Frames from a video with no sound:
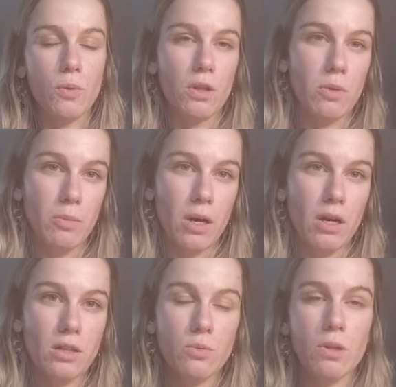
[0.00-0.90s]
you will be
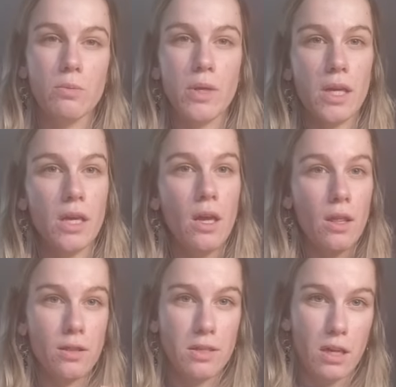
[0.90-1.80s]
marked will be
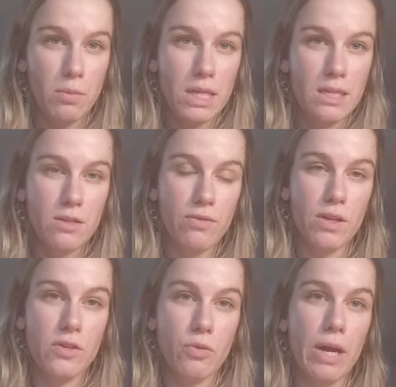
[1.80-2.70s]
the 10 minutes of
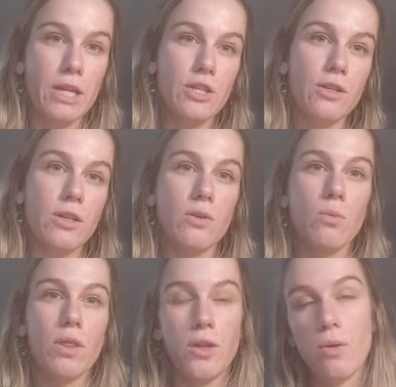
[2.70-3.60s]
interaction
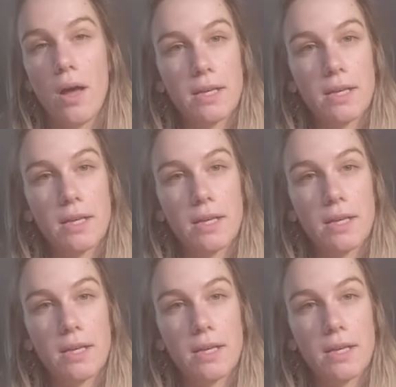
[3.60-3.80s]
with your